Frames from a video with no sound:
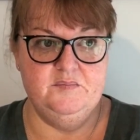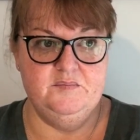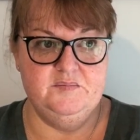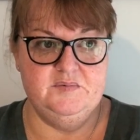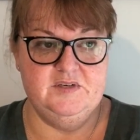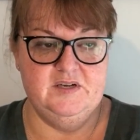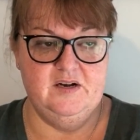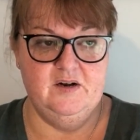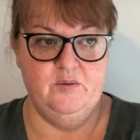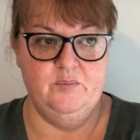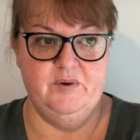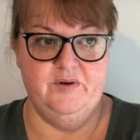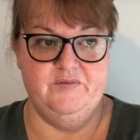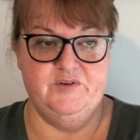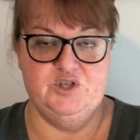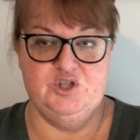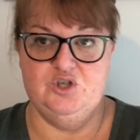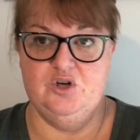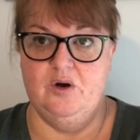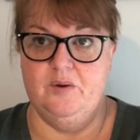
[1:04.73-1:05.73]
did a little bit of a
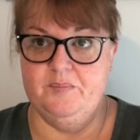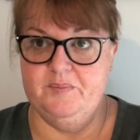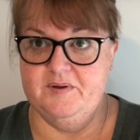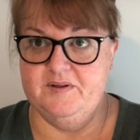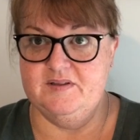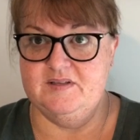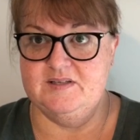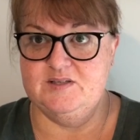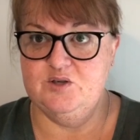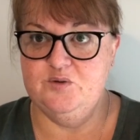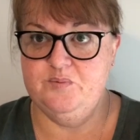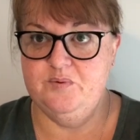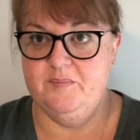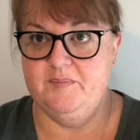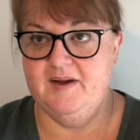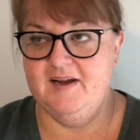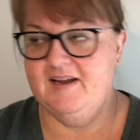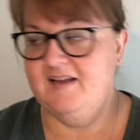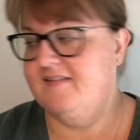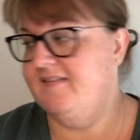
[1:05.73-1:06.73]
shop at the
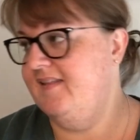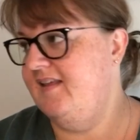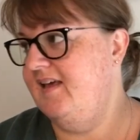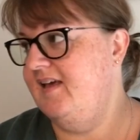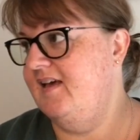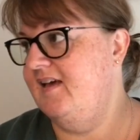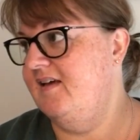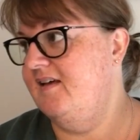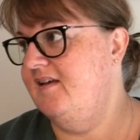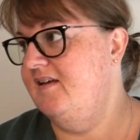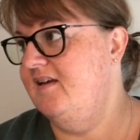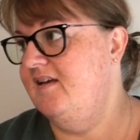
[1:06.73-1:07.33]
supermarket there,